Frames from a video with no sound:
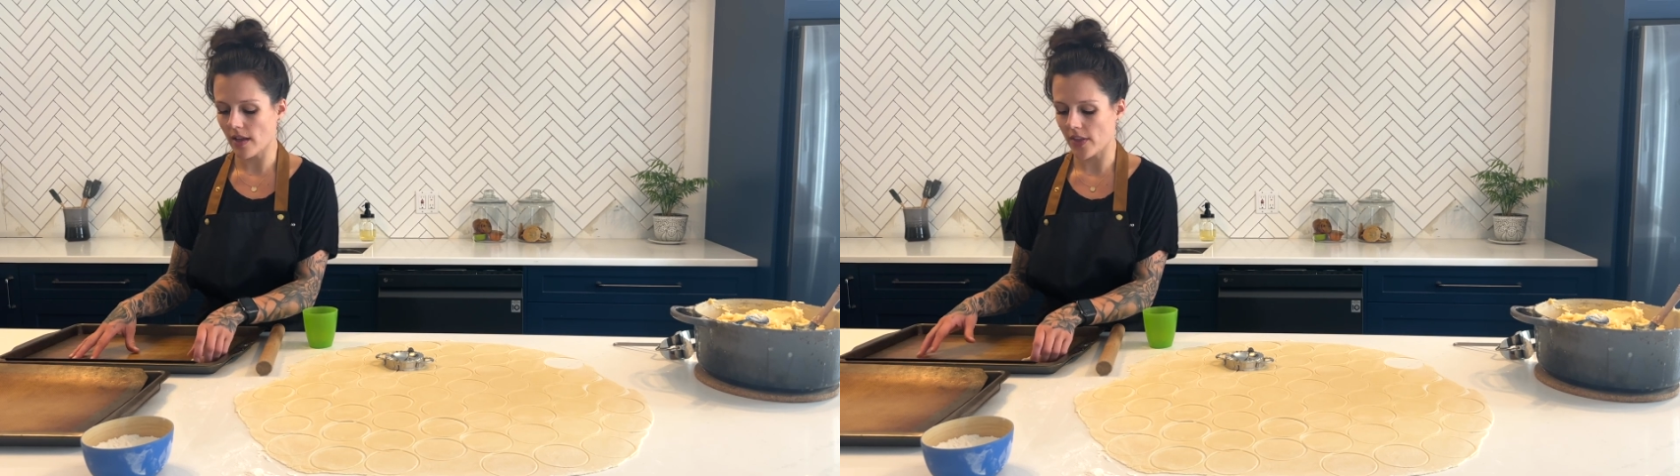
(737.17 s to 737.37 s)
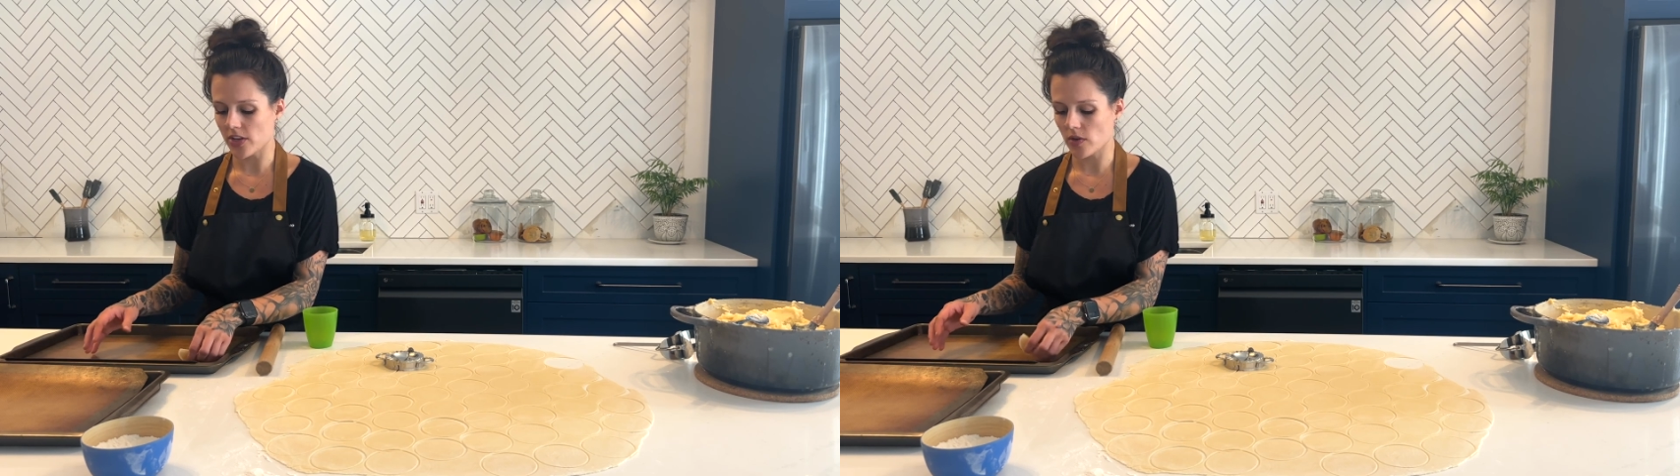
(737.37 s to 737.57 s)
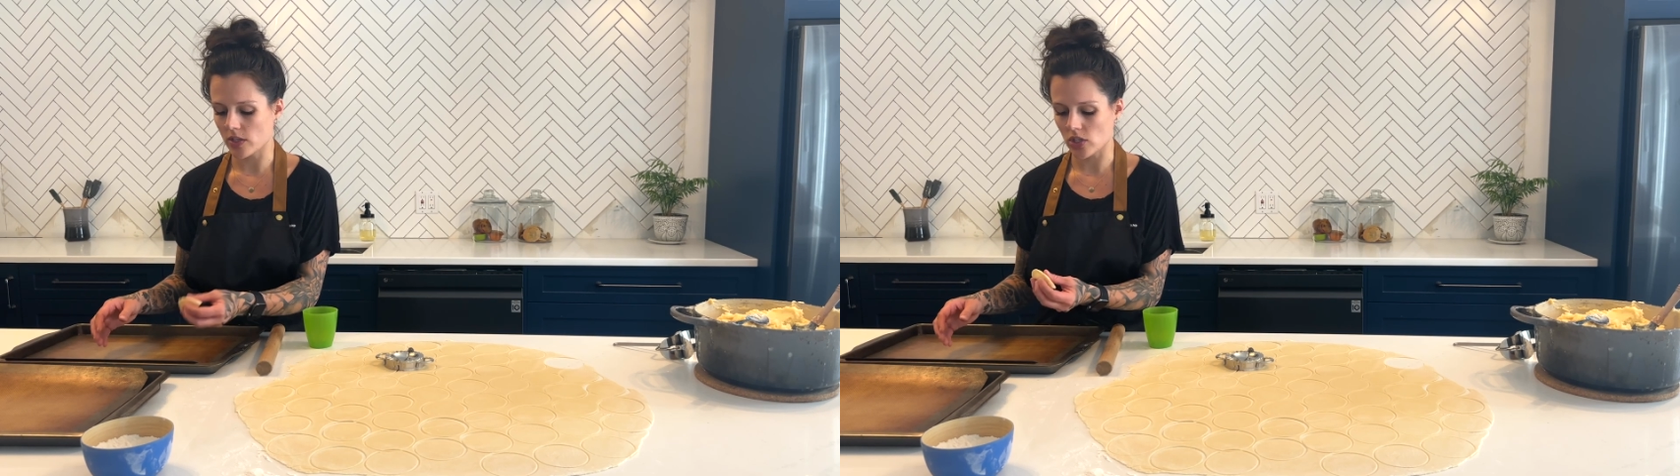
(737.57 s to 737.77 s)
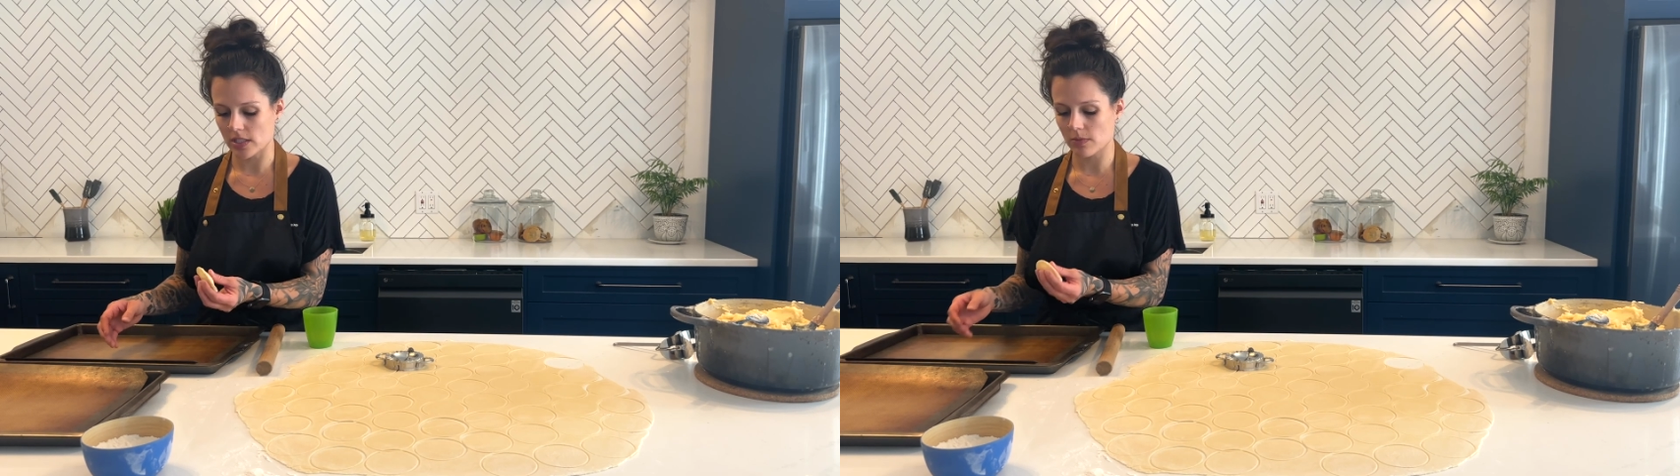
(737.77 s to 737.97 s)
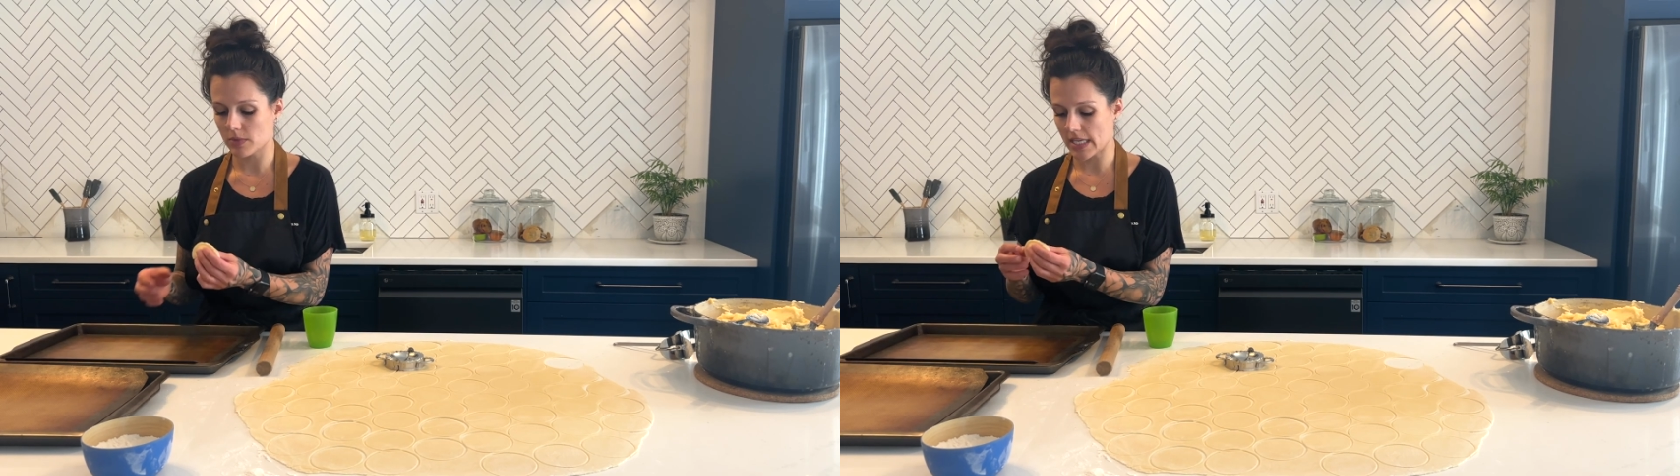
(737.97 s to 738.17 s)
and then you can
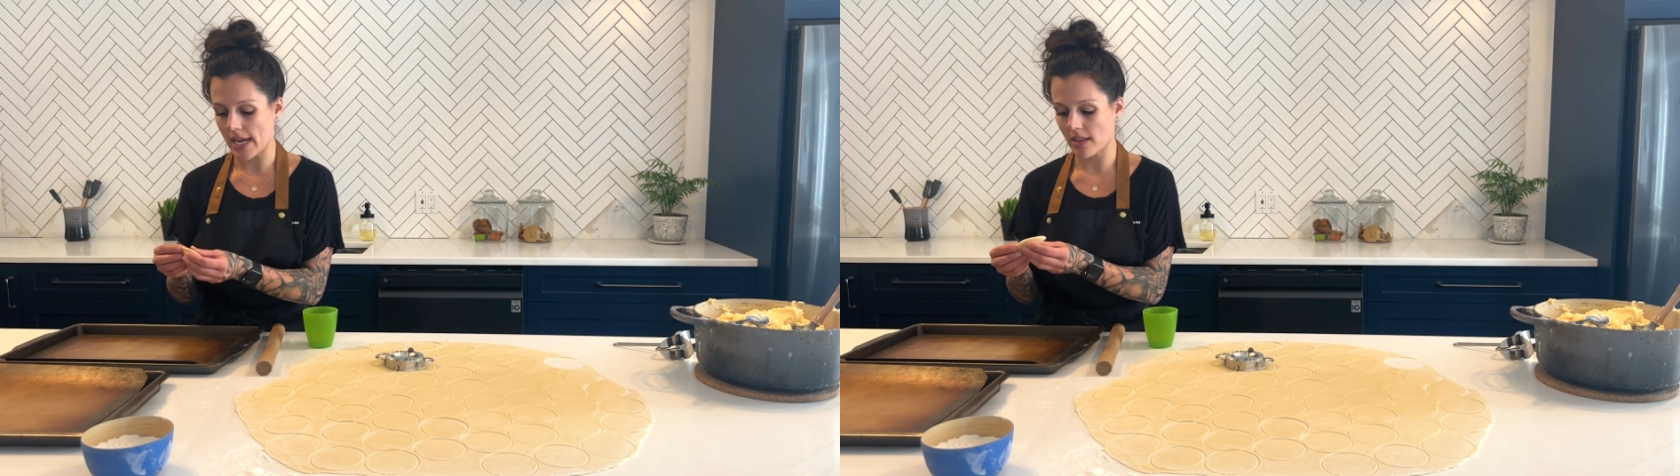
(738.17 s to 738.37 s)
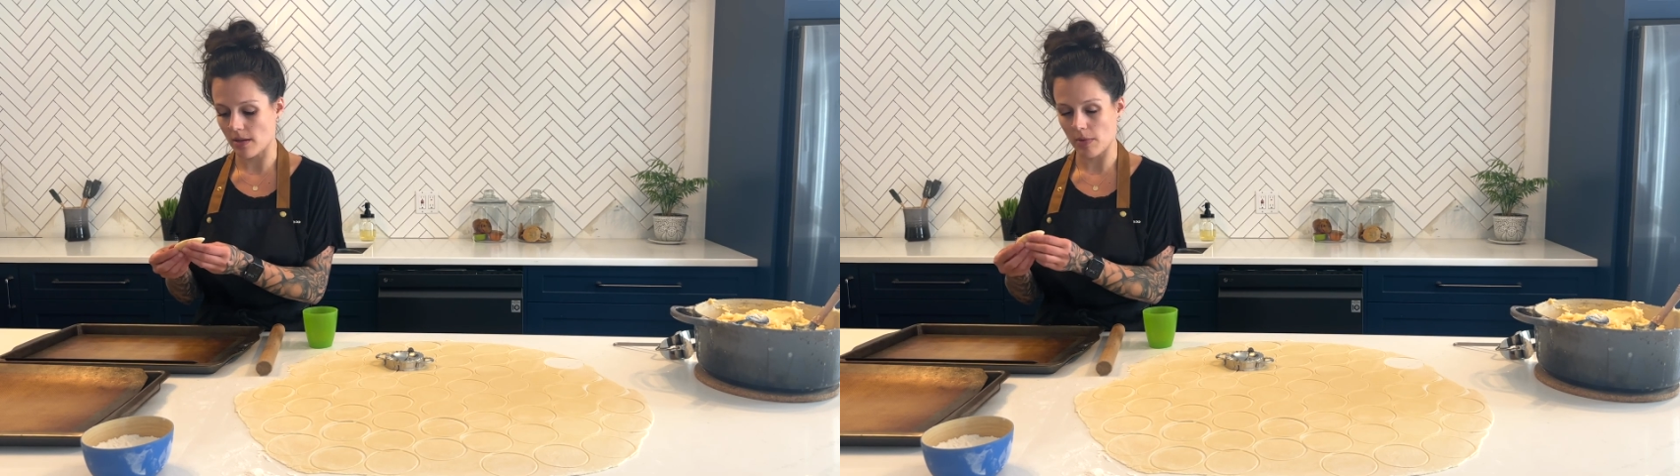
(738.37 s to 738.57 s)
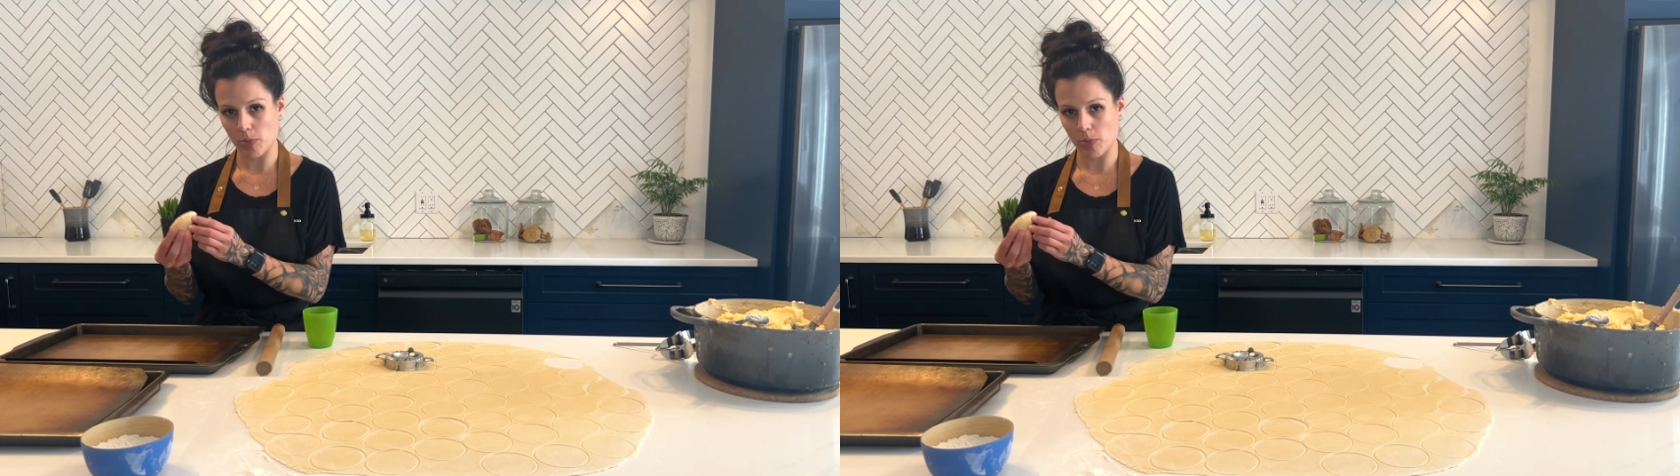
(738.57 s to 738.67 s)
just take them and